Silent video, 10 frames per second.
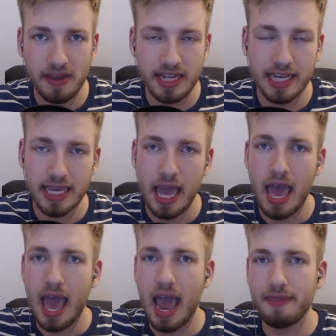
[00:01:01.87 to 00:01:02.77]
obviously,
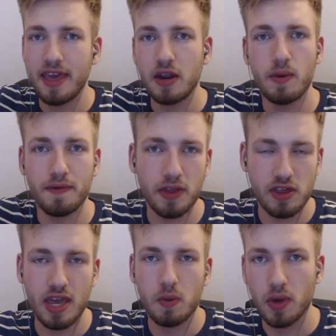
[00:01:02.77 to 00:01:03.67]
and then whoever
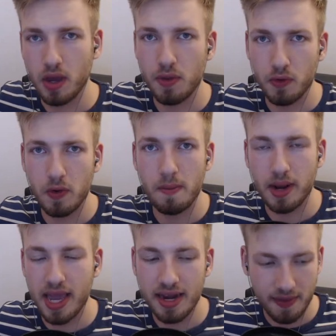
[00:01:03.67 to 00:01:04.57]
finished second would go through and
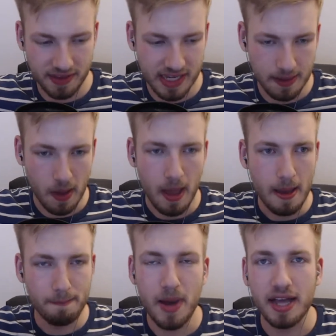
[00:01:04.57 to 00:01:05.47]
play another team.
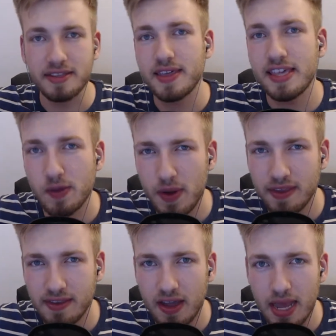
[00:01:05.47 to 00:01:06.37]
But this is
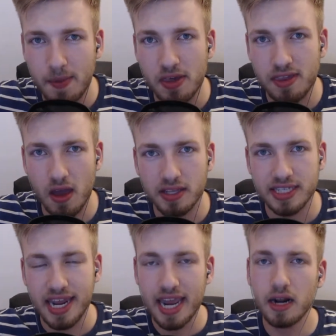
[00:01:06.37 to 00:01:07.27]
where the dilemma
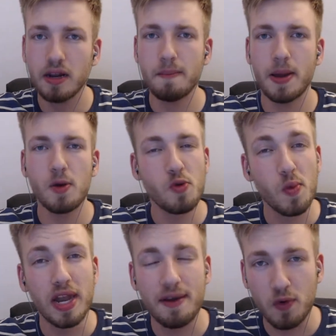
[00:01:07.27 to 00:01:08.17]
started. England and
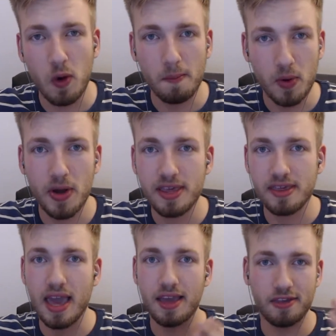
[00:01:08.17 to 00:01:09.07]
Belgium were level on
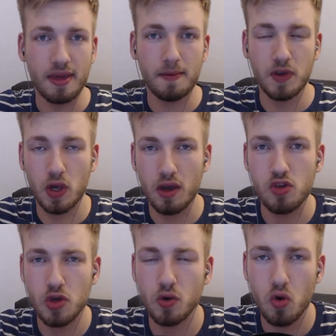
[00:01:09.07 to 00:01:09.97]
points, as some of you
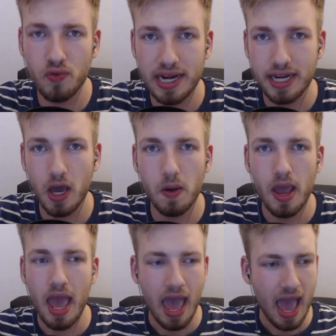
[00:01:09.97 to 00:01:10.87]
guys should already know,
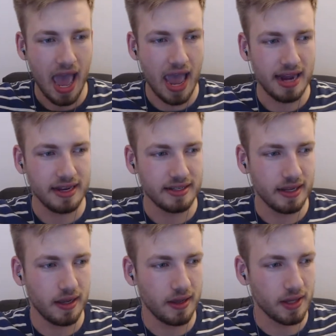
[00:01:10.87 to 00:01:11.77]
and
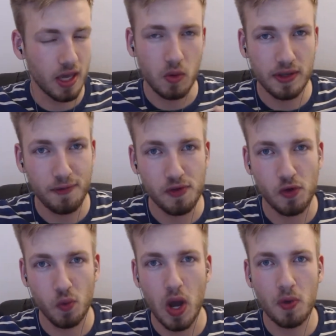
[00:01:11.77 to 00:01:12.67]
goal
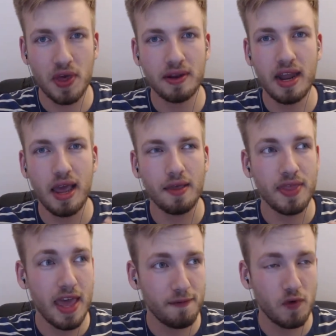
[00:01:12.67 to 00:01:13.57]
difference as well, then
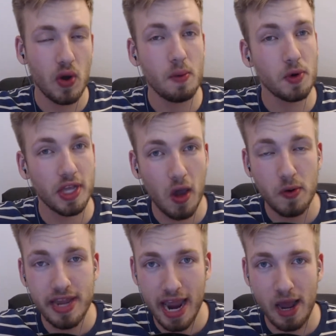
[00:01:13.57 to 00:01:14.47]
therefore it would
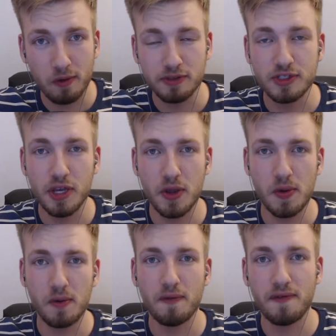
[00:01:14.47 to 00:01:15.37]
go down
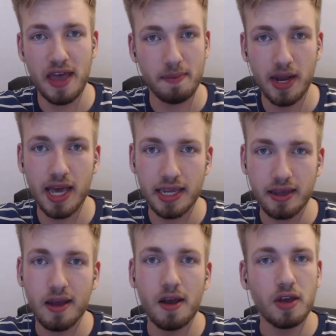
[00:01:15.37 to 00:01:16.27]
to fair play.
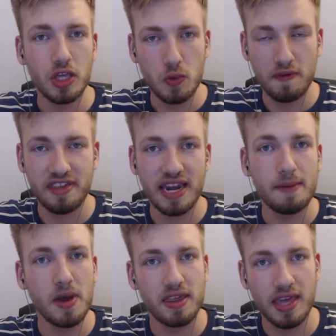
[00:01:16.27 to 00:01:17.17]
You would have seen
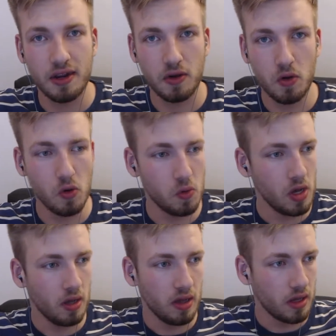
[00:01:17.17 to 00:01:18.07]
in my Senegal
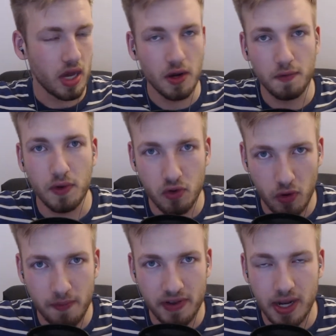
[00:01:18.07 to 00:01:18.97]
kind of
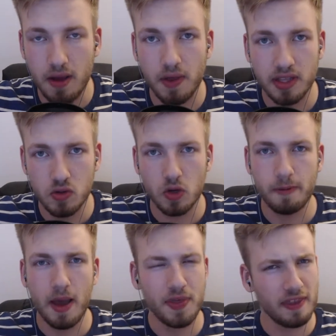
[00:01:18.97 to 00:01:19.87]
group video that I
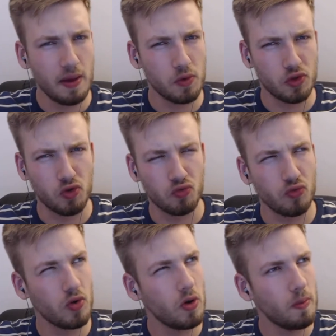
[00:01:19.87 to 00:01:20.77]
talked about. I think that was
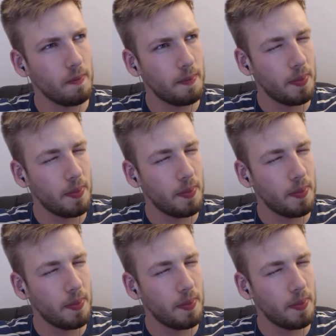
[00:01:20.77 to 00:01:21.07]
Group